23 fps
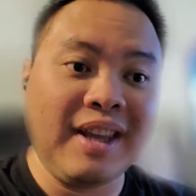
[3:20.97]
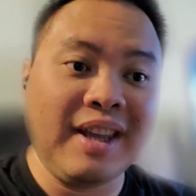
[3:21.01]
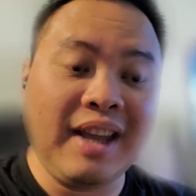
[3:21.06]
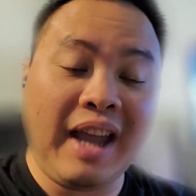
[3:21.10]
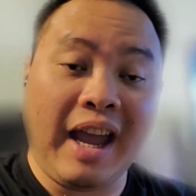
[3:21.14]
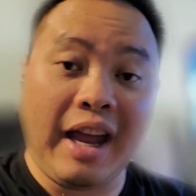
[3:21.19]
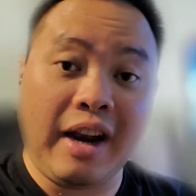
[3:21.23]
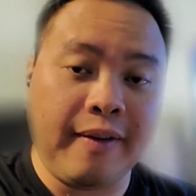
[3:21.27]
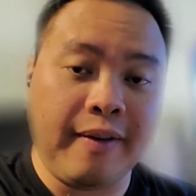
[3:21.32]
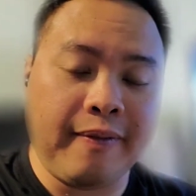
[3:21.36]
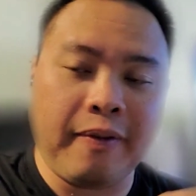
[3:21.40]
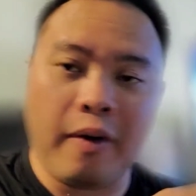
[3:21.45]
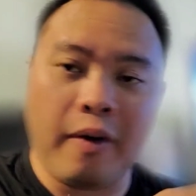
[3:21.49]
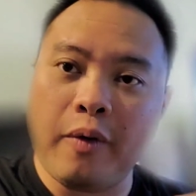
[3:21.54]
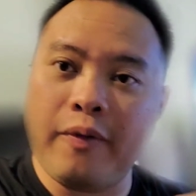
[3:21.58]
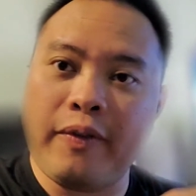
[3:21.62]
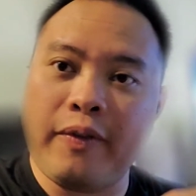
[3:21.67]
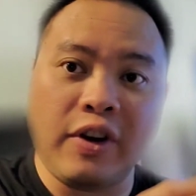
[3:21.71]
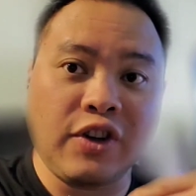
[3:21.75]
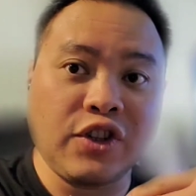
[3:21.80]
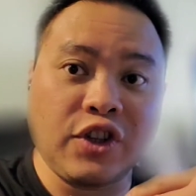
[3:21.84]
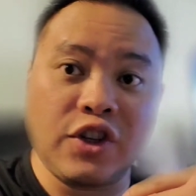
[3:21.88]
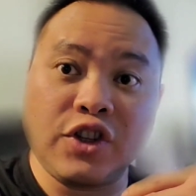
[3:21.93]
And the phone
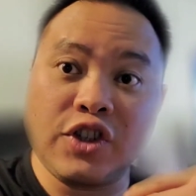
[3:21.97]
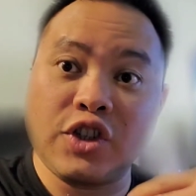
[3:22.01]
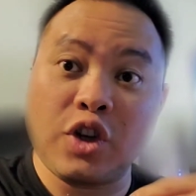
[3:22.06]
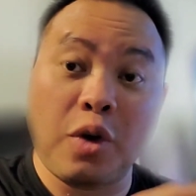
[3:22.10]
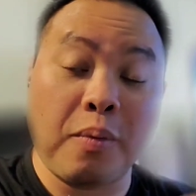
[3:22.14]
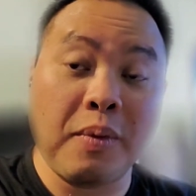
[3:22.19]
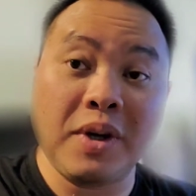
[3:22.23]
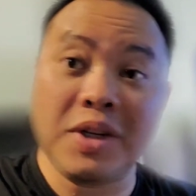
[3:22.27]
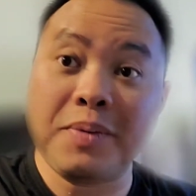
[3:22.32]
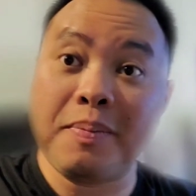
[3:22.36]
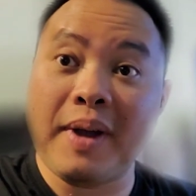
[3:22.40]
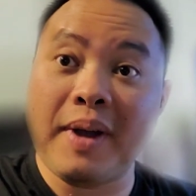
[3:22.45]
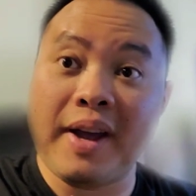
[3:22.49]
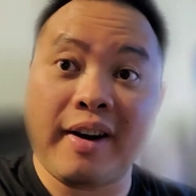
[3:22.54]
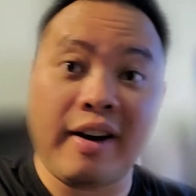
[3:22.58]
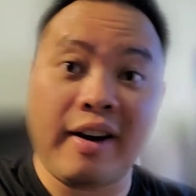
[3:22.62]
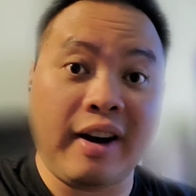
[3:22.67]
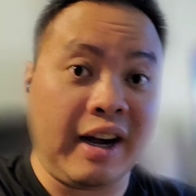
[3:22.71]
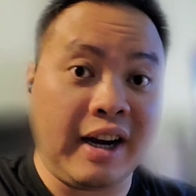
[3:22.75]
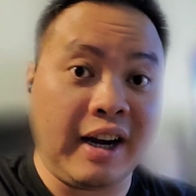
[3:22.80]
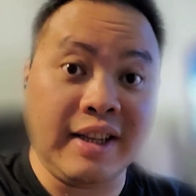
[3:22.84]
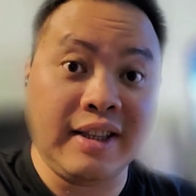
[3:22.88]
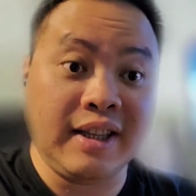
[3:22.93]
functions so much better,
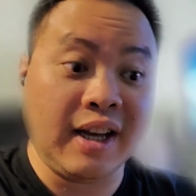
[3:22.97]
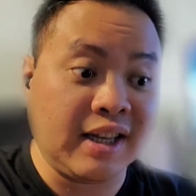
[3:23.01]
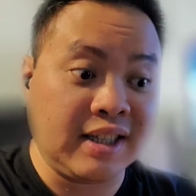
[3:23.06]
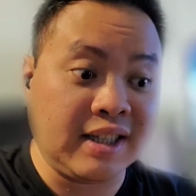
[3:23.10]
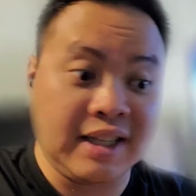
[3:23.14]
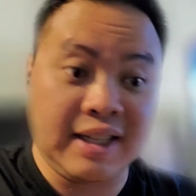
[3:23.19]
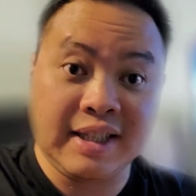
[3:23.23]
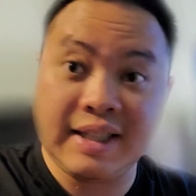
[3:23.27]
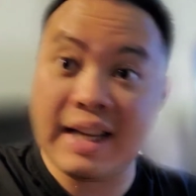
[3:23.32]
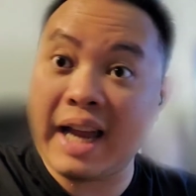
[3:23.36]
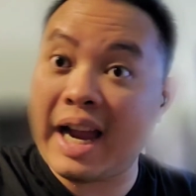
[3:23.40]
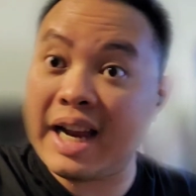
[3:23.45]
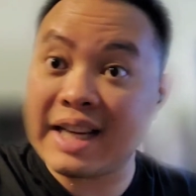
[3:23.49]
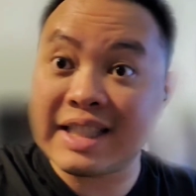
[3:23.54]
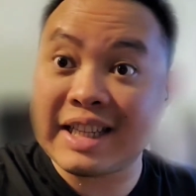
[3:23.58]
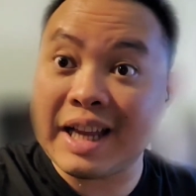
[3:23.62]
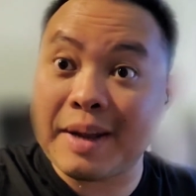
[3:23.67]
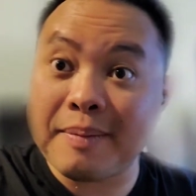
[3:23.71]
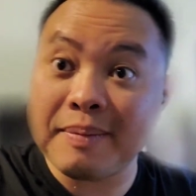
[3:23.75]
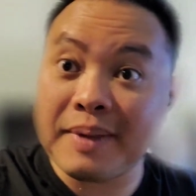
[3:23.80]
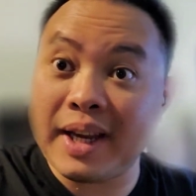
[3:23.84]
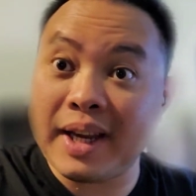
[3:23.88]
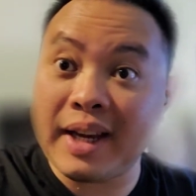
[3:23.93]
and it does the exact
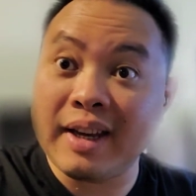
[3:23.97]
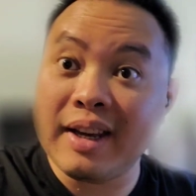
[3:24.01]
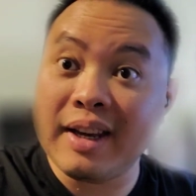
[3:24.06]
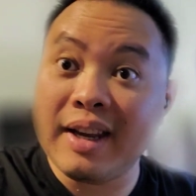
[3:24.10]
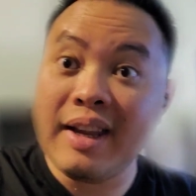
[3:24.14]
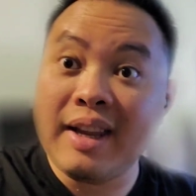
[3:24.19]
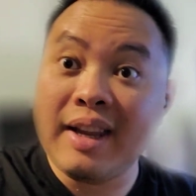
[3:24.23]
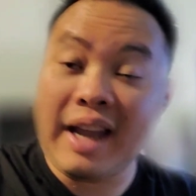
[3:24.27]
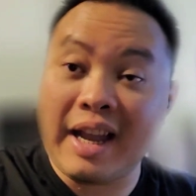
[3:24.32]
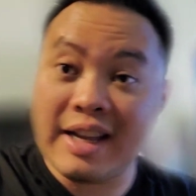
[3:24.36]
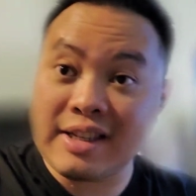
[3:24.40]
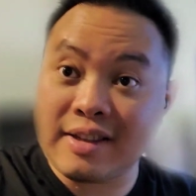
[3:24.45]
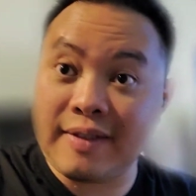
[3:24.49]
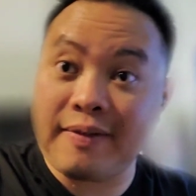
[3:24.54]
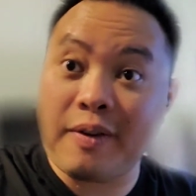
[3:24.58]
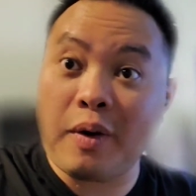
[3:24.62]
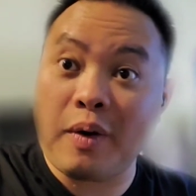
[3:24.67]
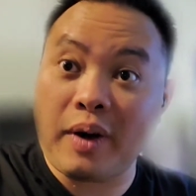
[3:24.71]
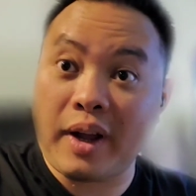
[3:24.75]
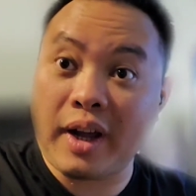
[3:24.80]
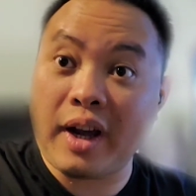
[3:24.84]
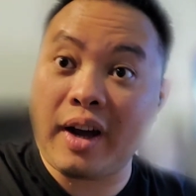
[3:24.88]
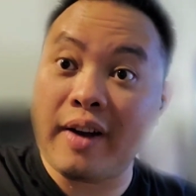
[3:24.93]
same thing as the
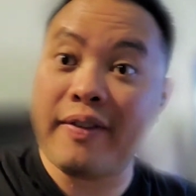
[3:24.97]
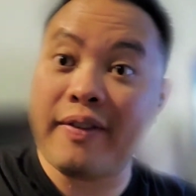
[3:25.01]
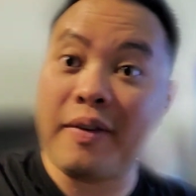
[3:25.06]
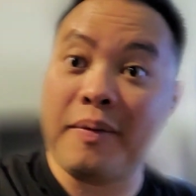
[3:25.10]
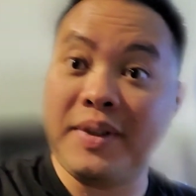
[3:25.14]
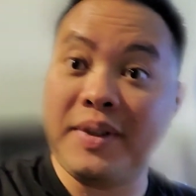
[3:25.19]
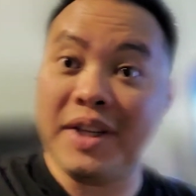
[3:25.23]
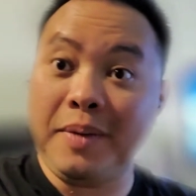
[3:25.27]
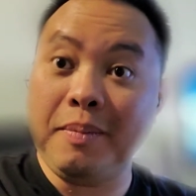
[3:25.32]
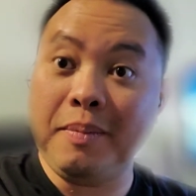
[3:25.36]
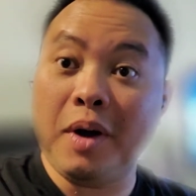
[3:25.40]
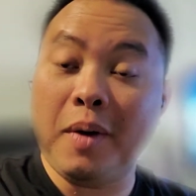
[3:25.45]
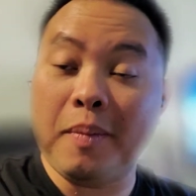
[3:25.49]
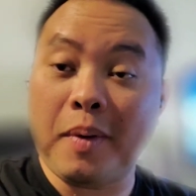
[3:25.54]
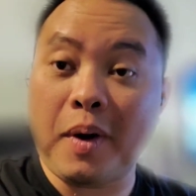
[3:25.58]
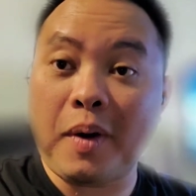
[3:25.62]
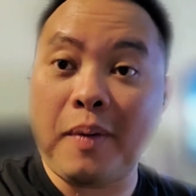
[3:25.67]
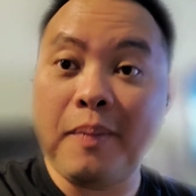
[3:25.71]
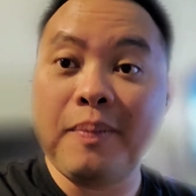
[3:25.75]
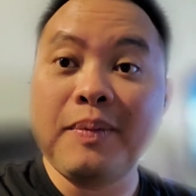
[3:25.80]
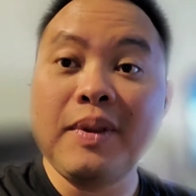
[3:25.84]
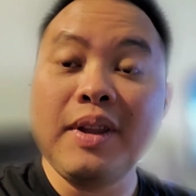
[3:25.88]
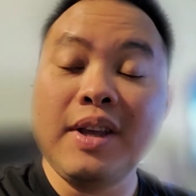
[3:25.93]
phone I got from T-Mobile.